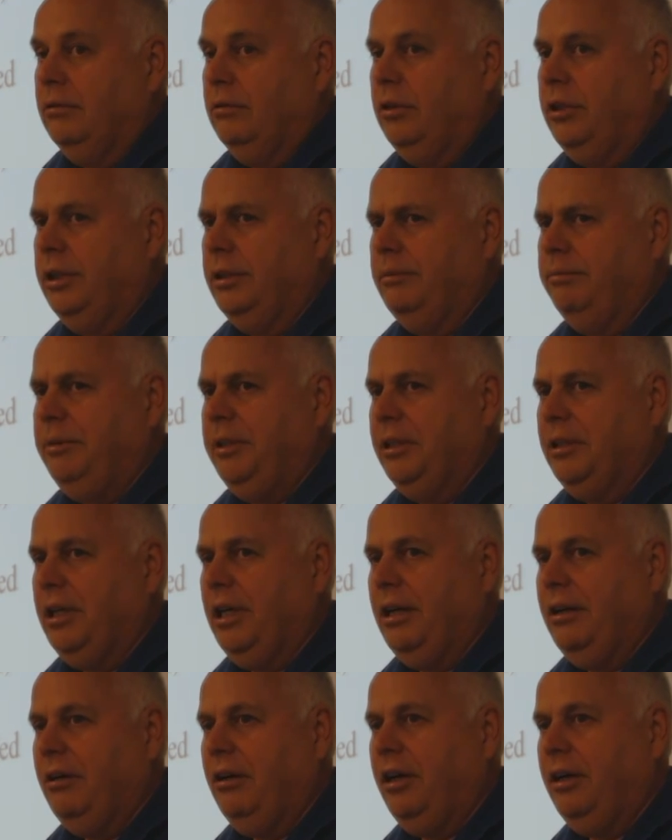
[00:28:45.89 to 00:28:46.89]
Well, it'd be
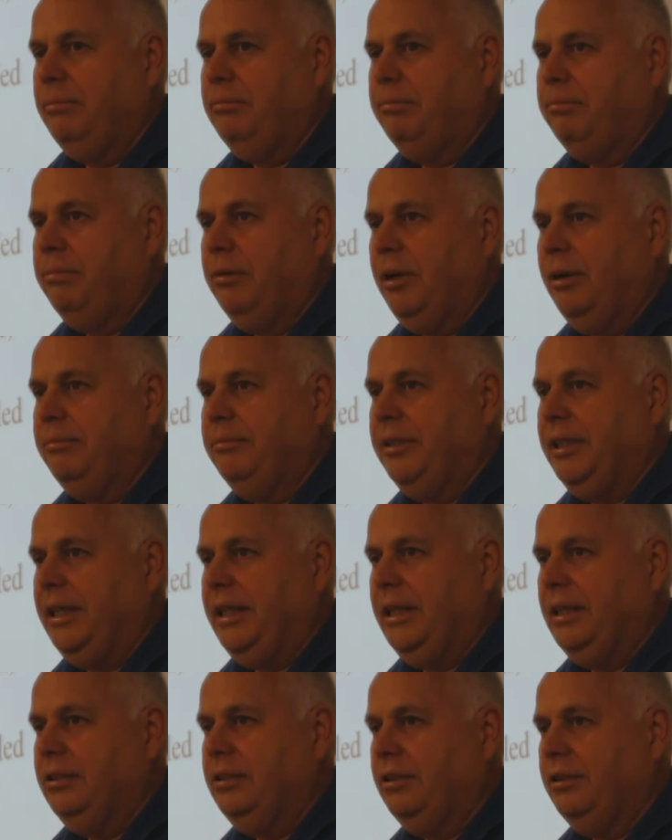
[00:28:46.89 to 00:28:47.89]
kind of a hard problem
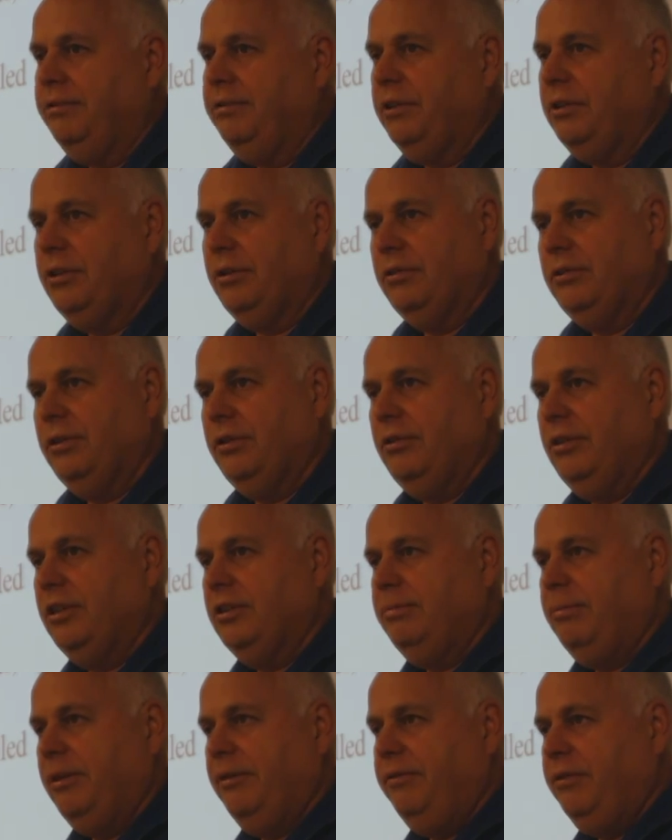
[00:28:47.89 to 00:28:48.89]
to answer if you don't do
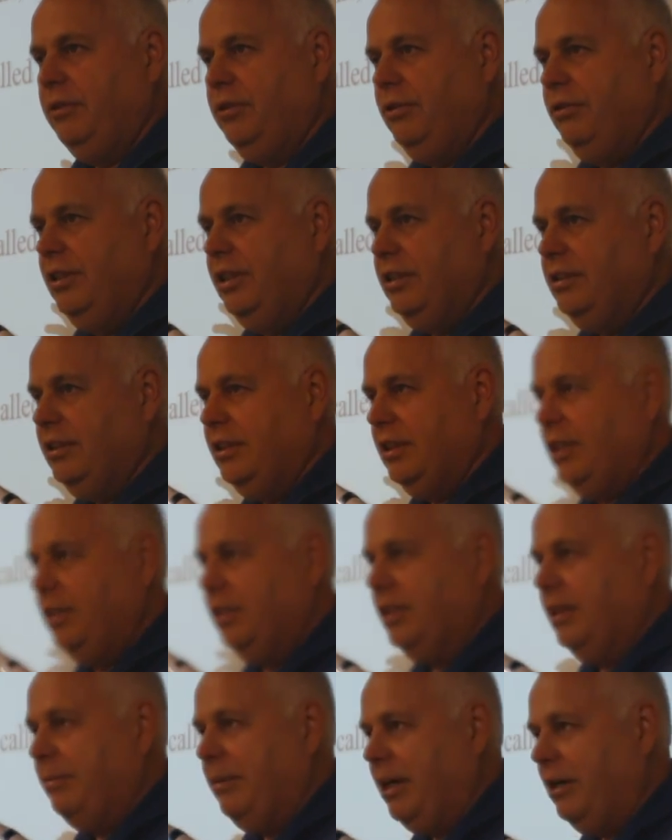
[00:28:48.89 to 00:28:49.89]
this, but if you do this and then
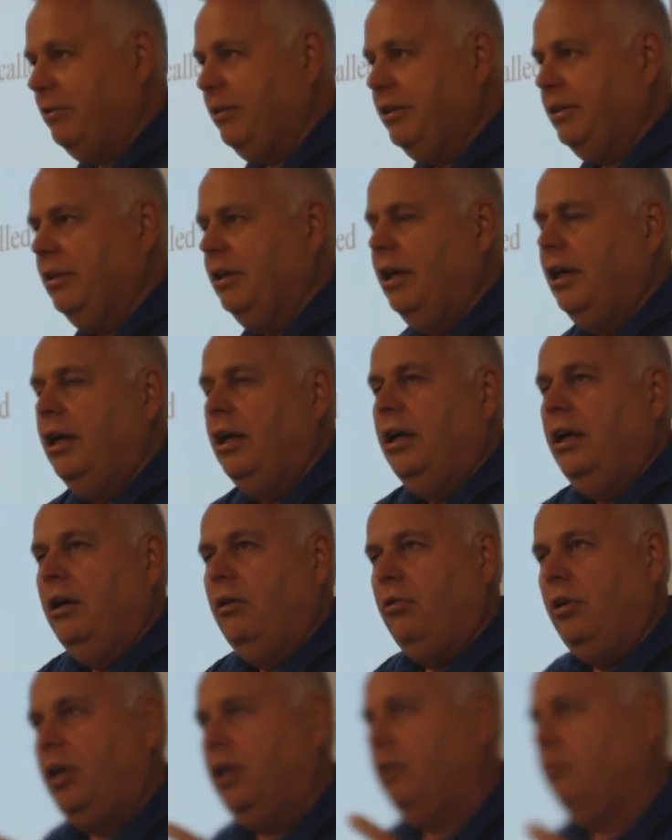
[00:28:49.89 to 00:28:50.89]
you come out with,
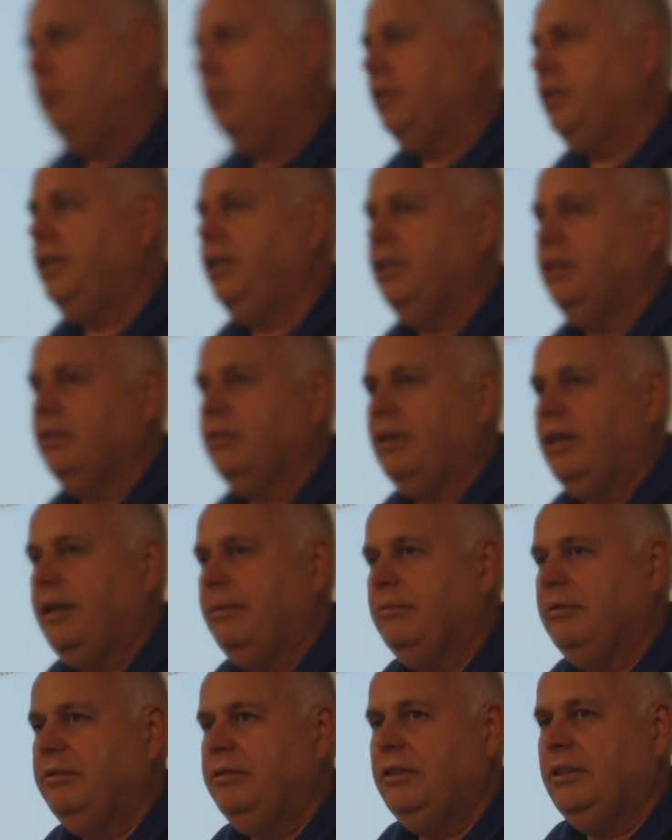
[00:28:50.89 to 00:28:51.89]
well, 1
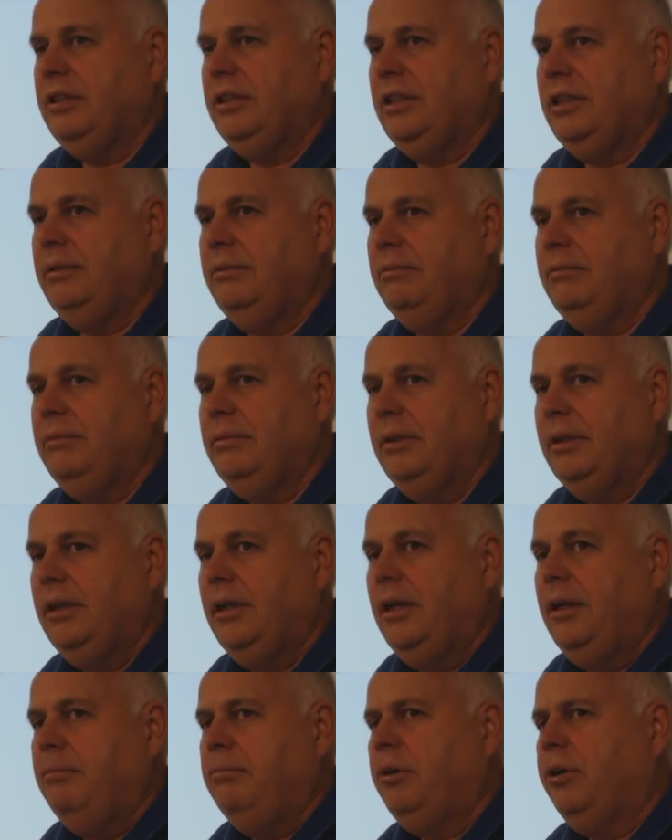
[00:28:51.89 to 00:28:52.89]
kilogram of steam
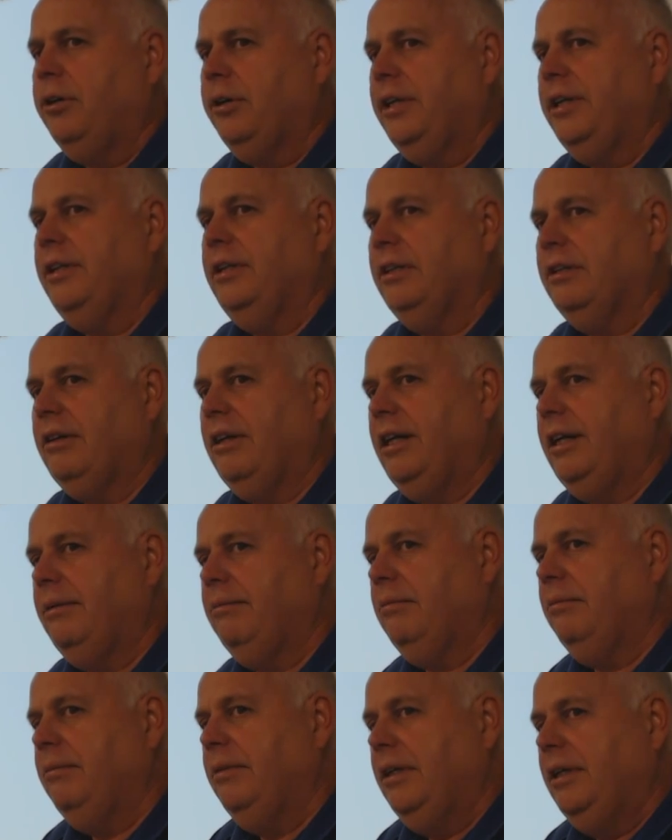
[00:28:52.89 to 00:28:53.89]
per
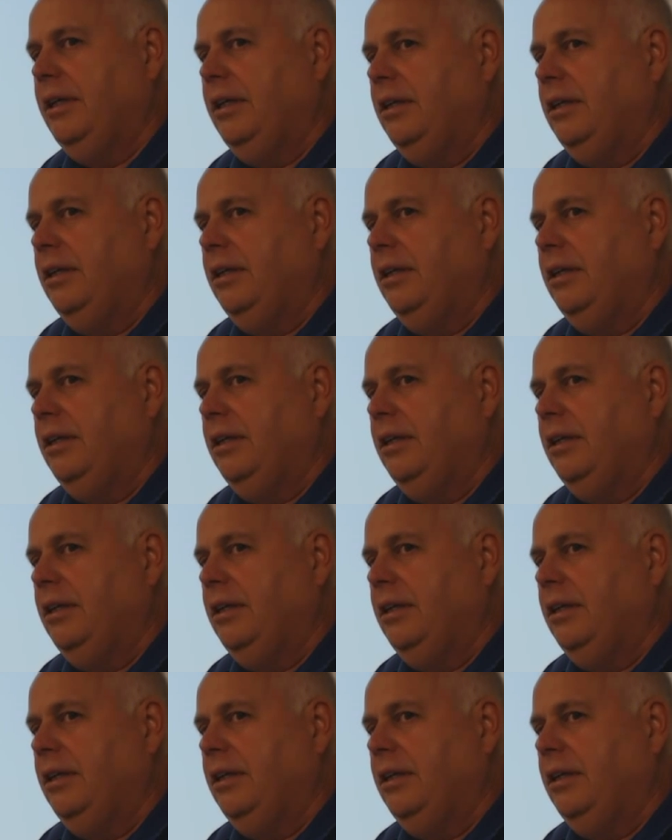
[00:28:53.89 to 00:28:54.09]
kilogram,